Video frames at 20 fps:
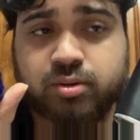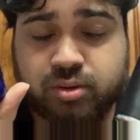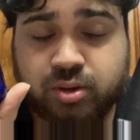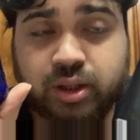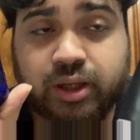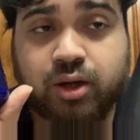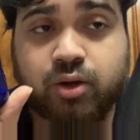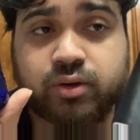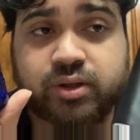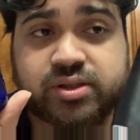
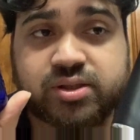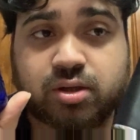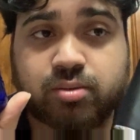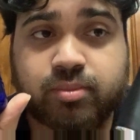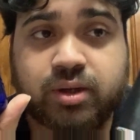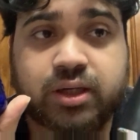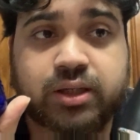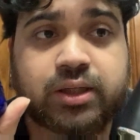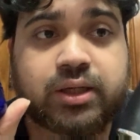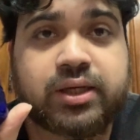like on this
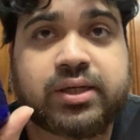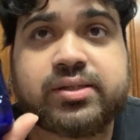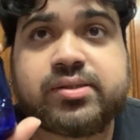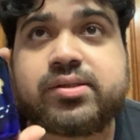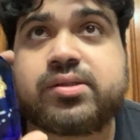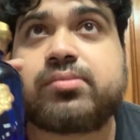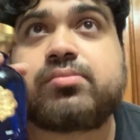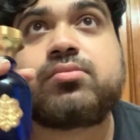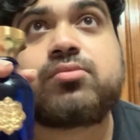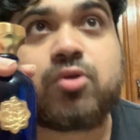Armani
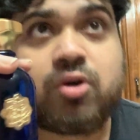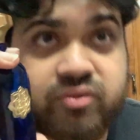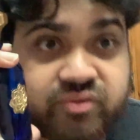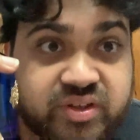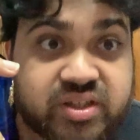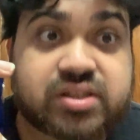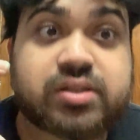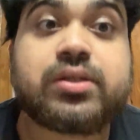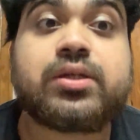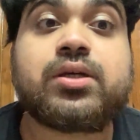is
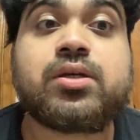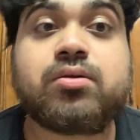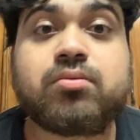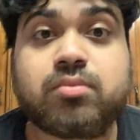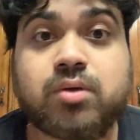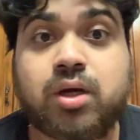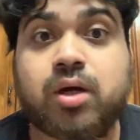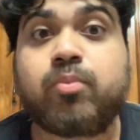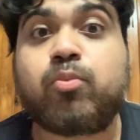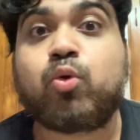obviously
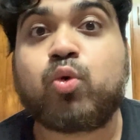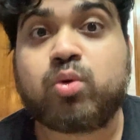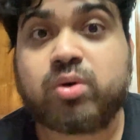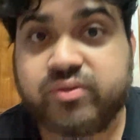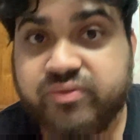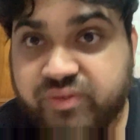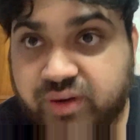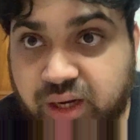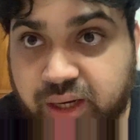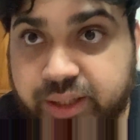more
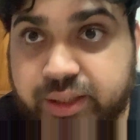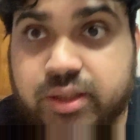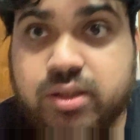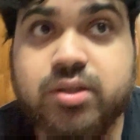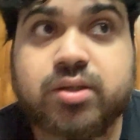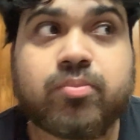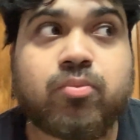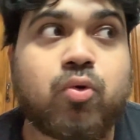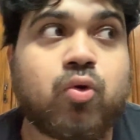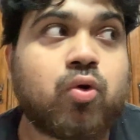refined,
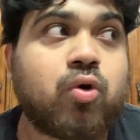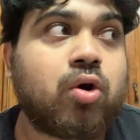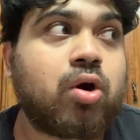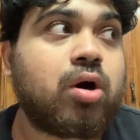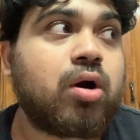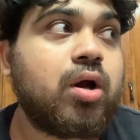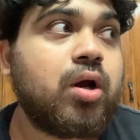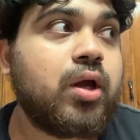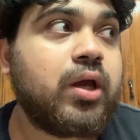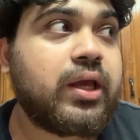
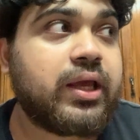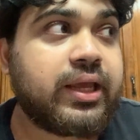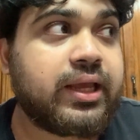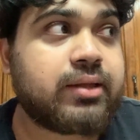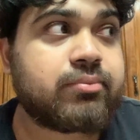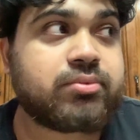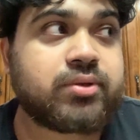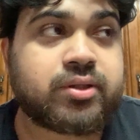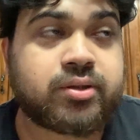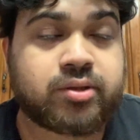more
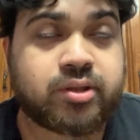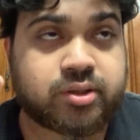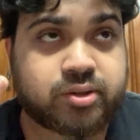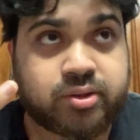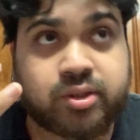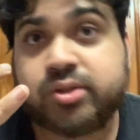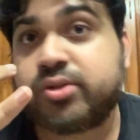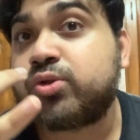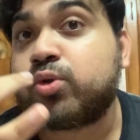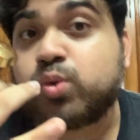
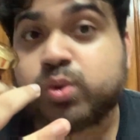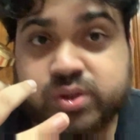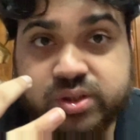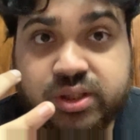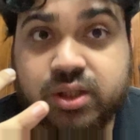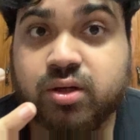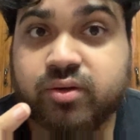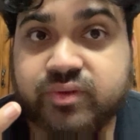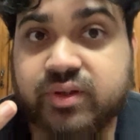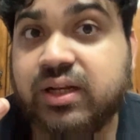the
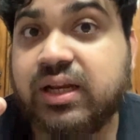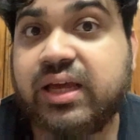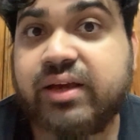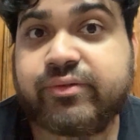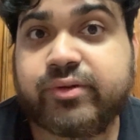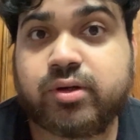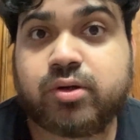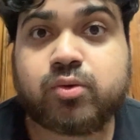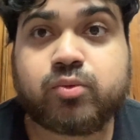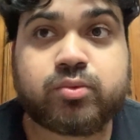sourcing of the
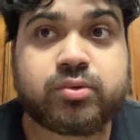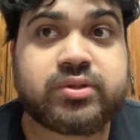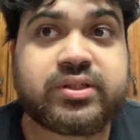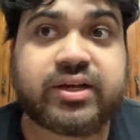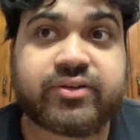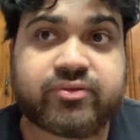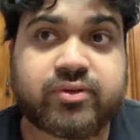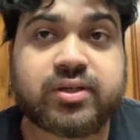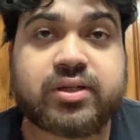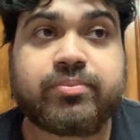lavender would
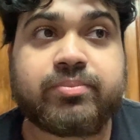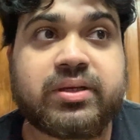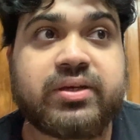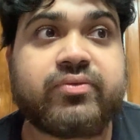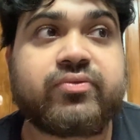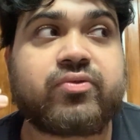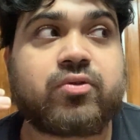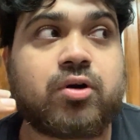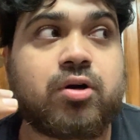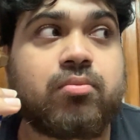definitely be
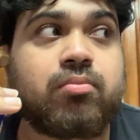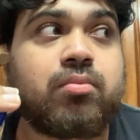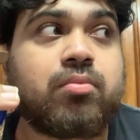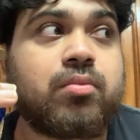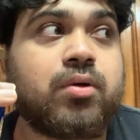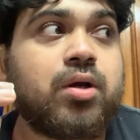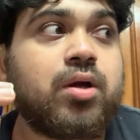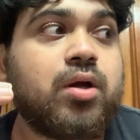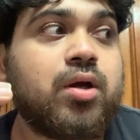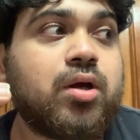from
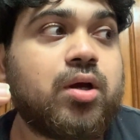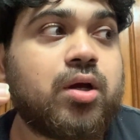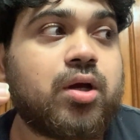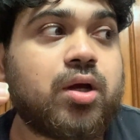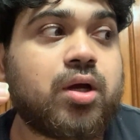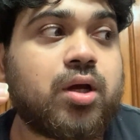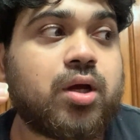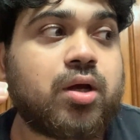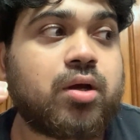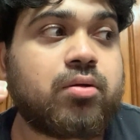
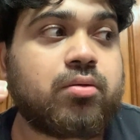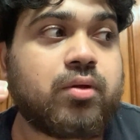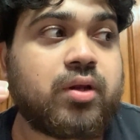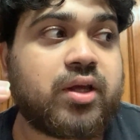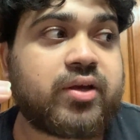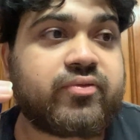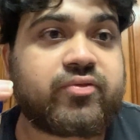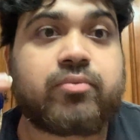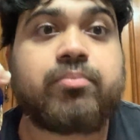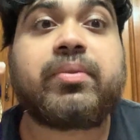
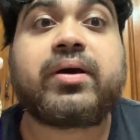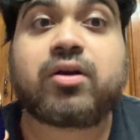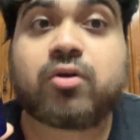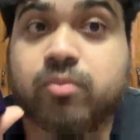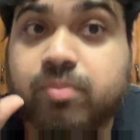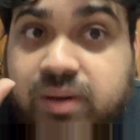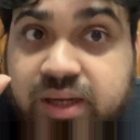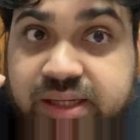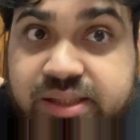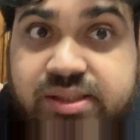like from better
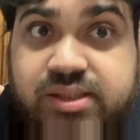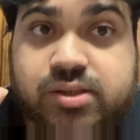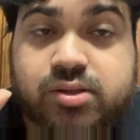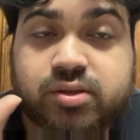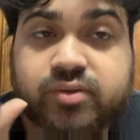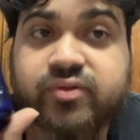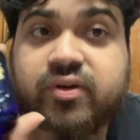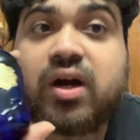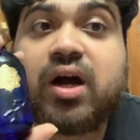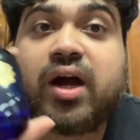places
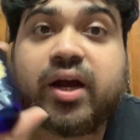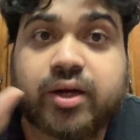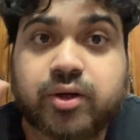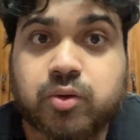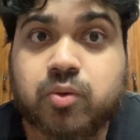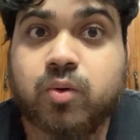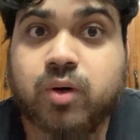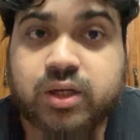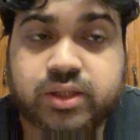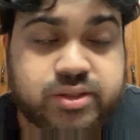of a higher
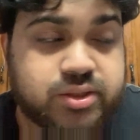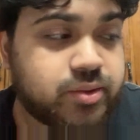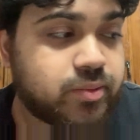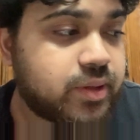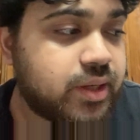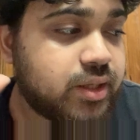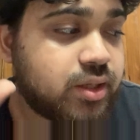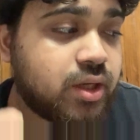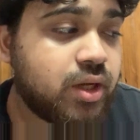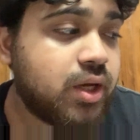quality,
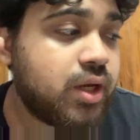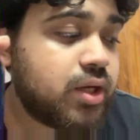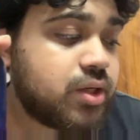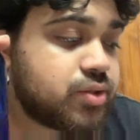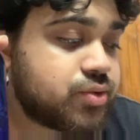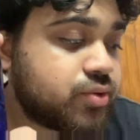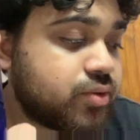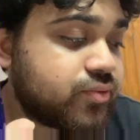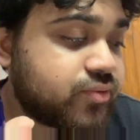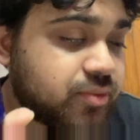right?
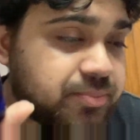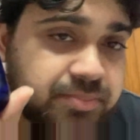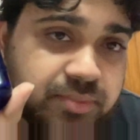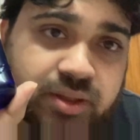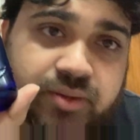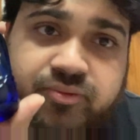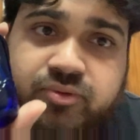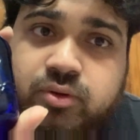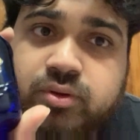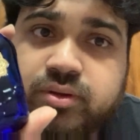So from
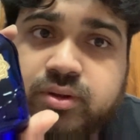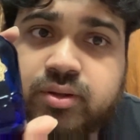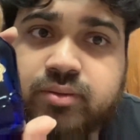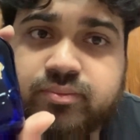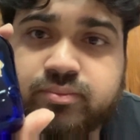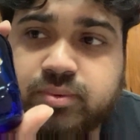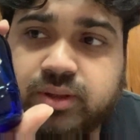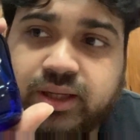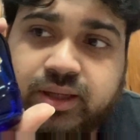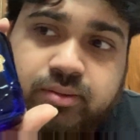for
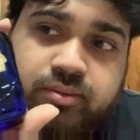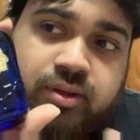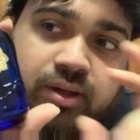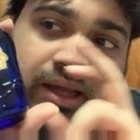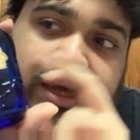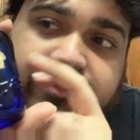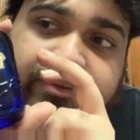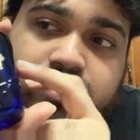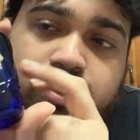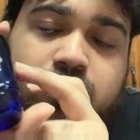like the
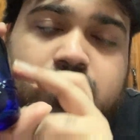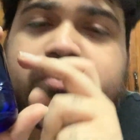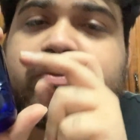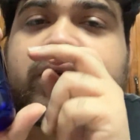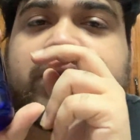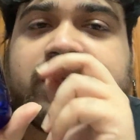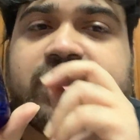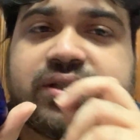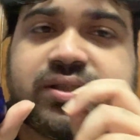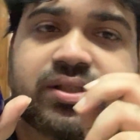lavender over
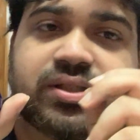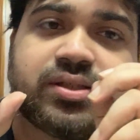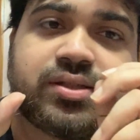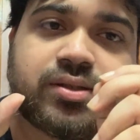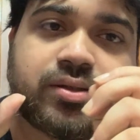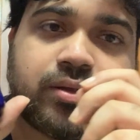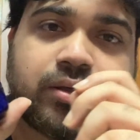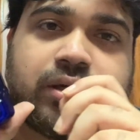this